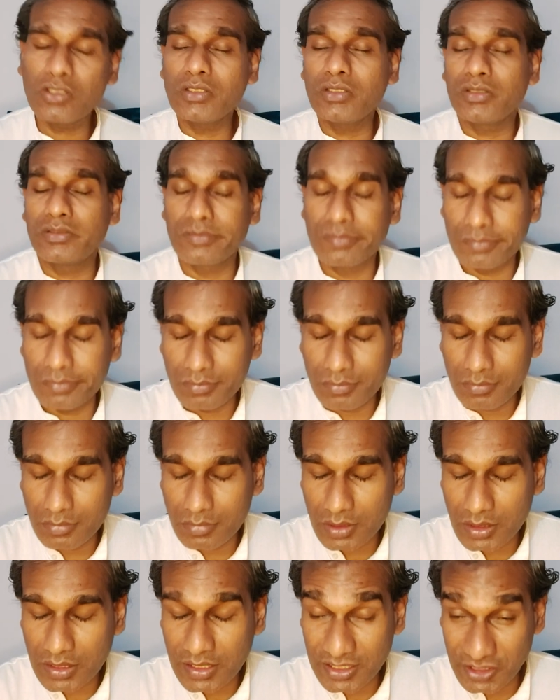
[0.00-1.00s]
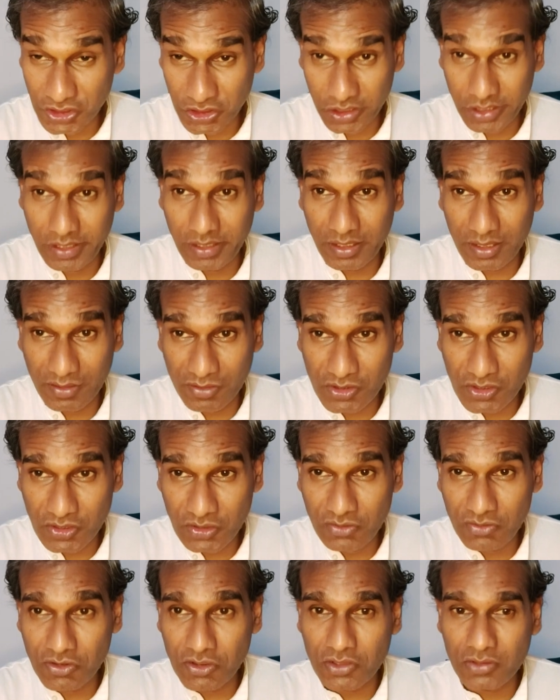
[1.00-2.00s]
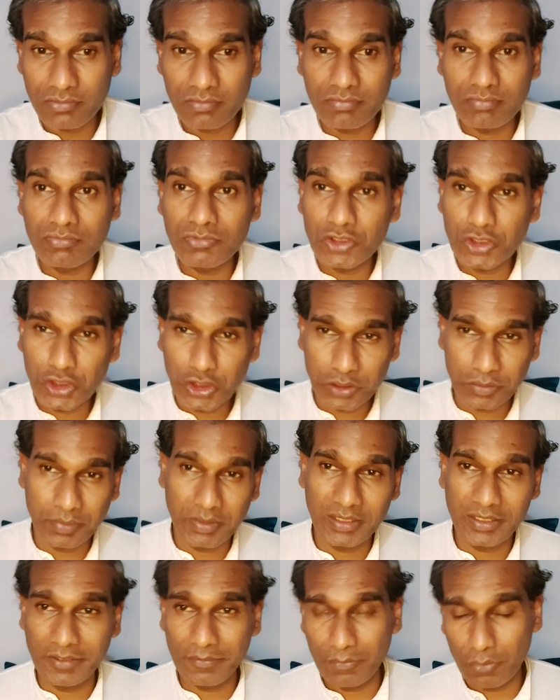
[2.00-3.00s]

considering ourselves to be the bodies.